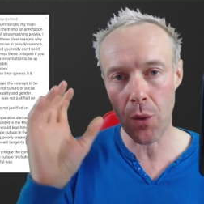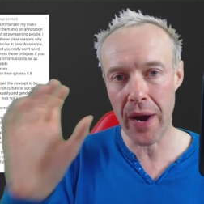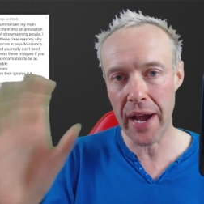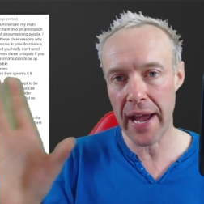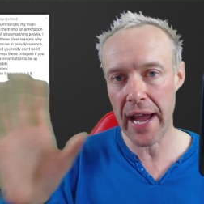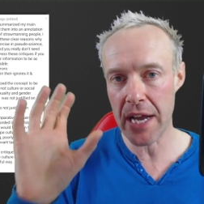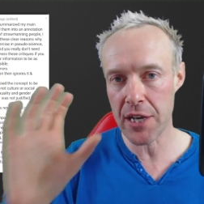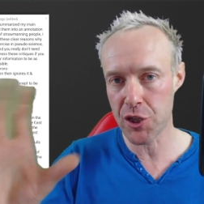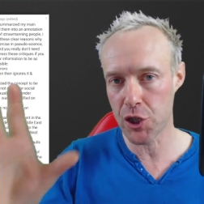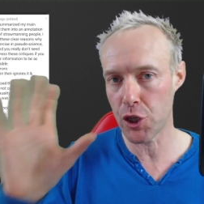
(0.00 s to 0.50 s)

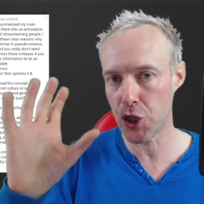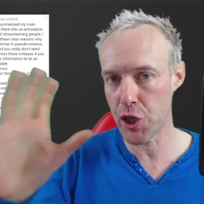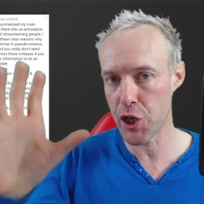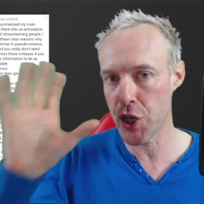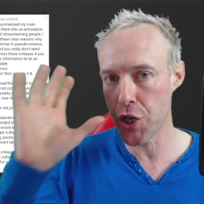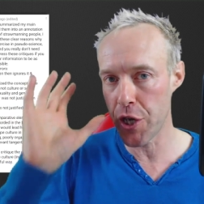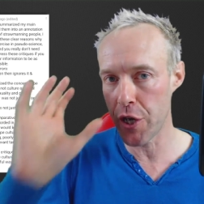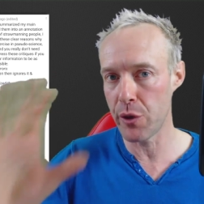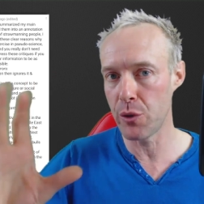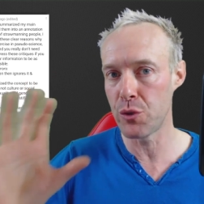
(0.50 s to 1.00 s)
So I
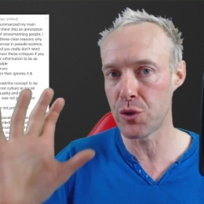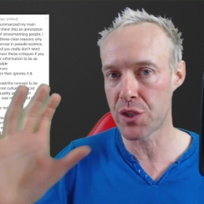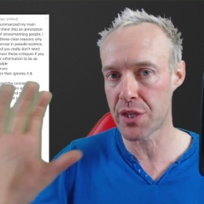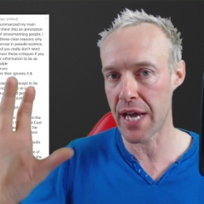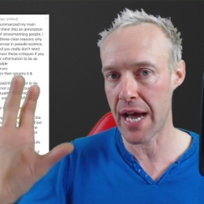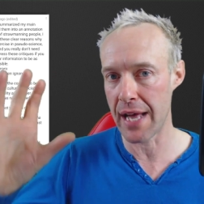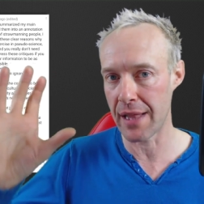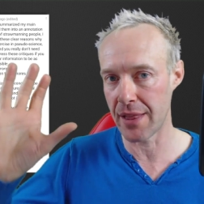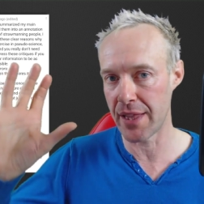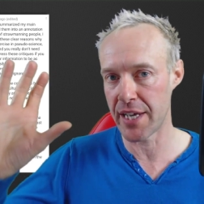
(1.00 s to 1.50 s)
actually
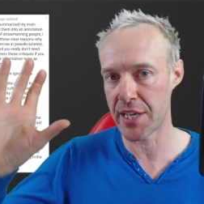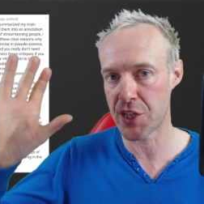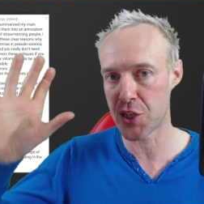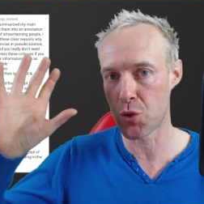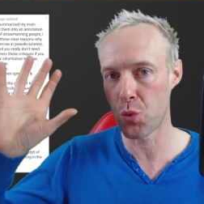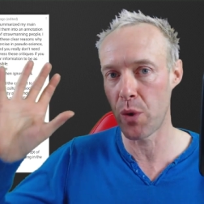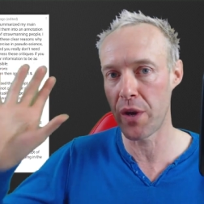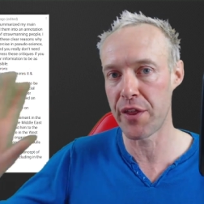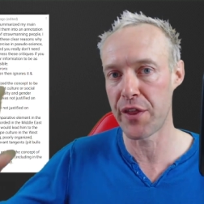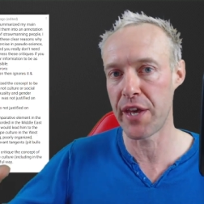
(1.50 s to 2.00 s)
used that
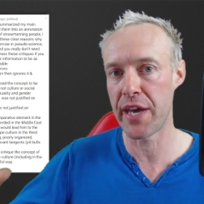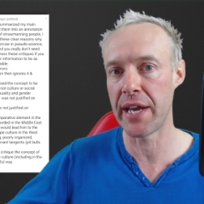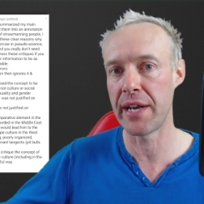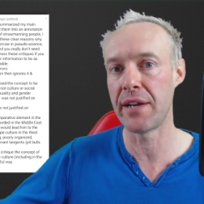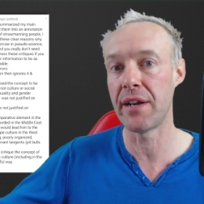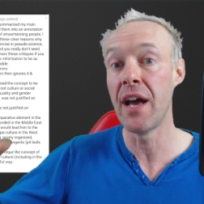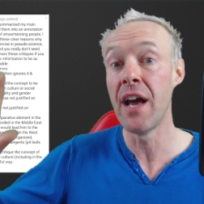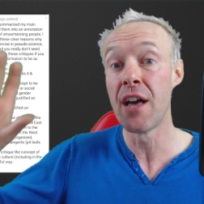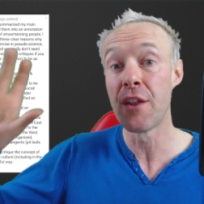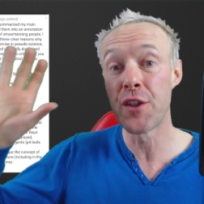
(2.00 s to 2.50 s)
list
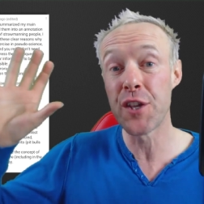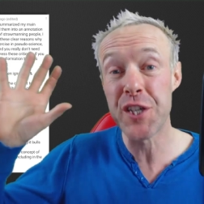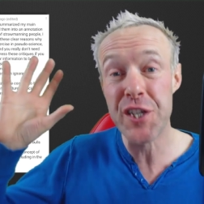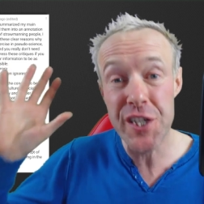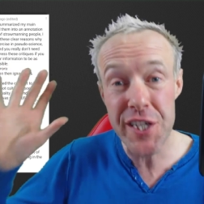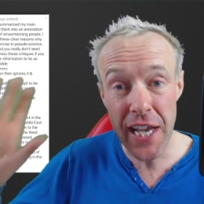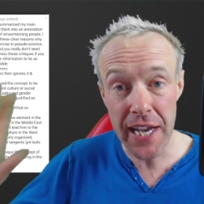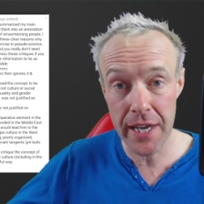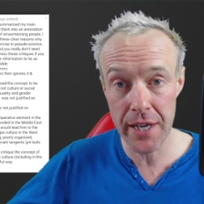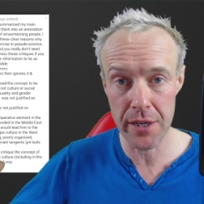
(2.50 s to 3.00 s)
within
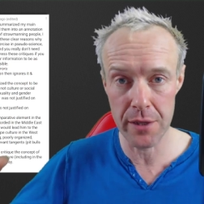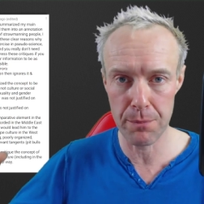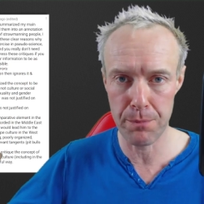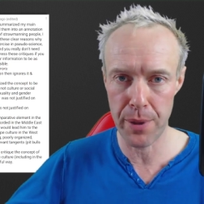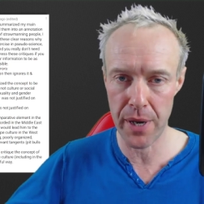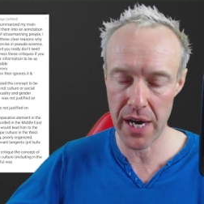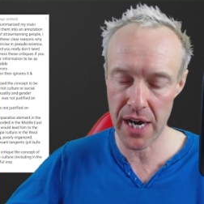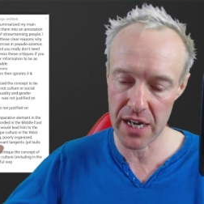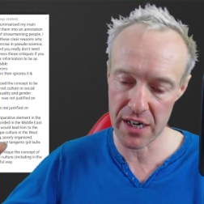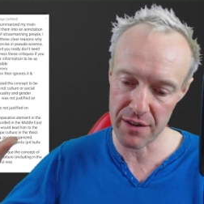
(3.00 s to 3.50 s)
the
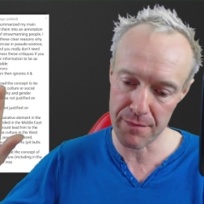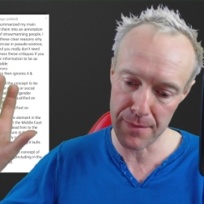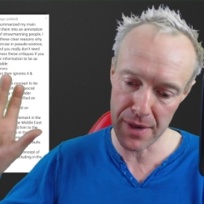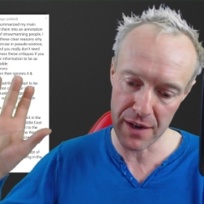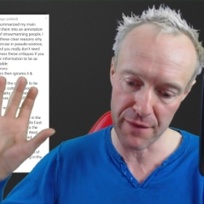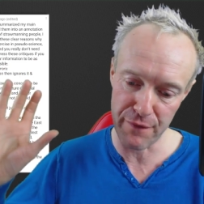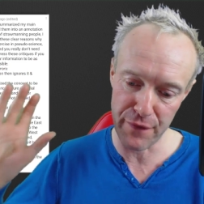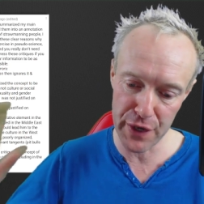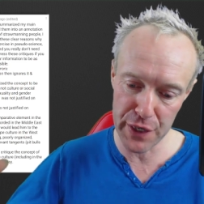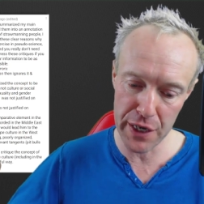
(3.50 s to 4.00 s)
second part
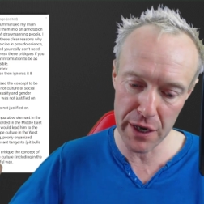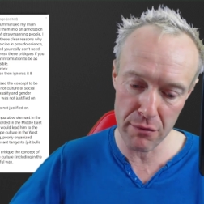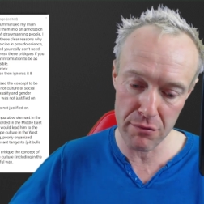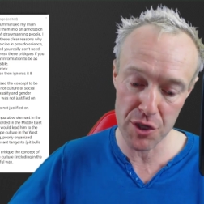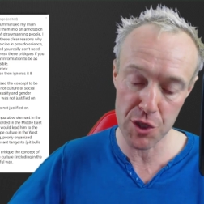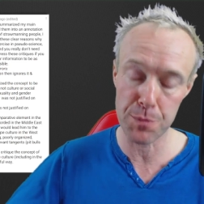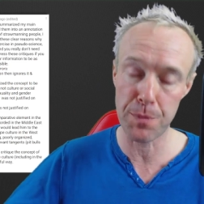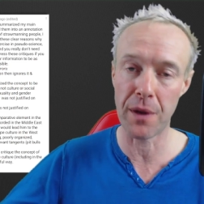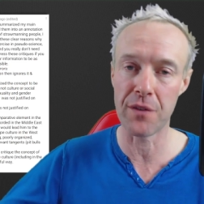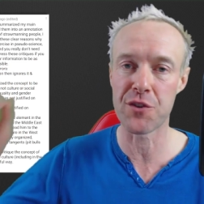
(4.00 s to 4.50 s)
of my
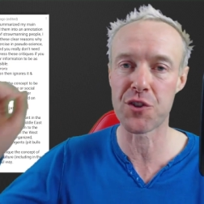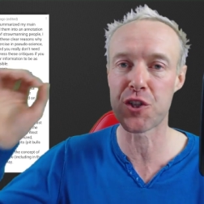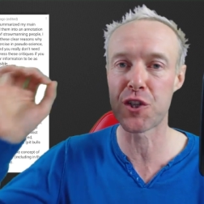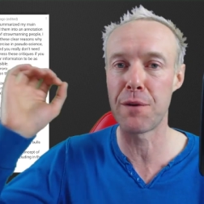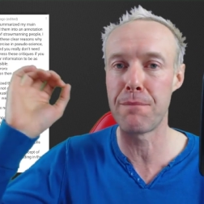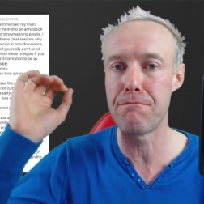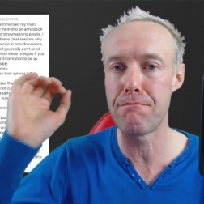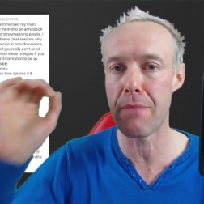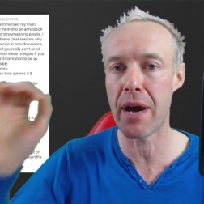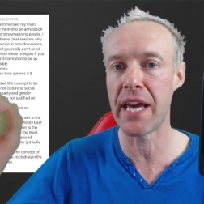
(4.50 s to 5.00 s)
video response
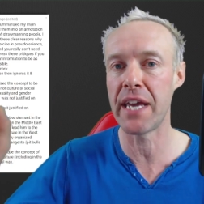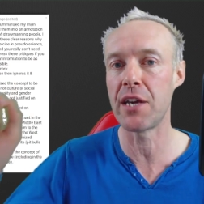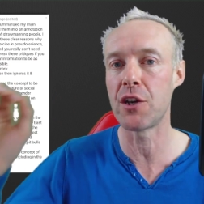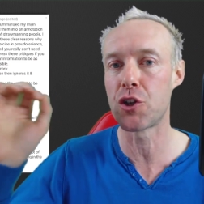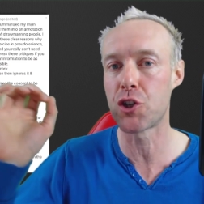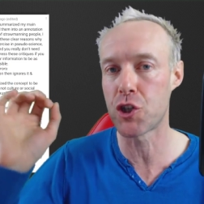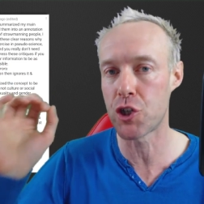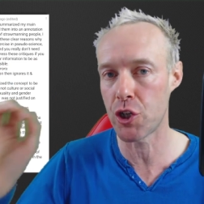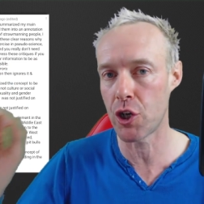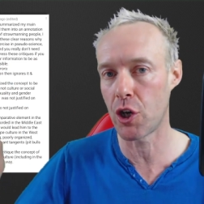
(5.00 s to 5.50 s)
to
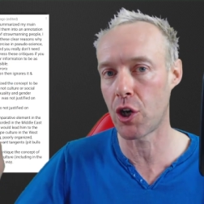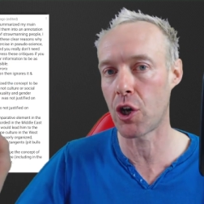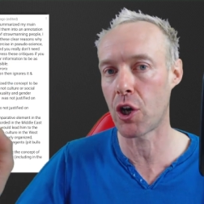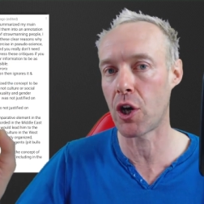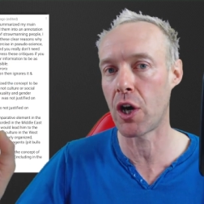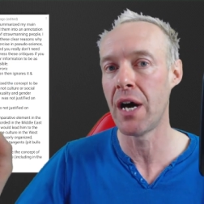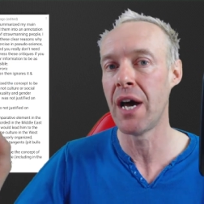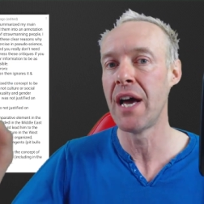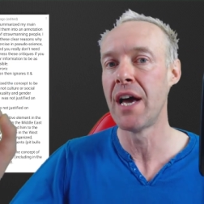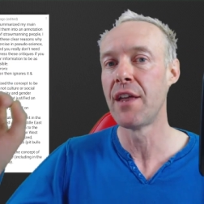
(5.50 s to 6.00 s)
make
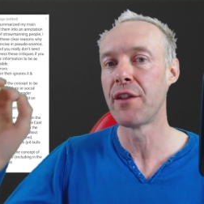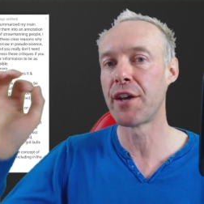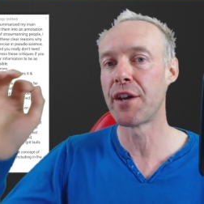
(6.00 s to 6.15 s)
sure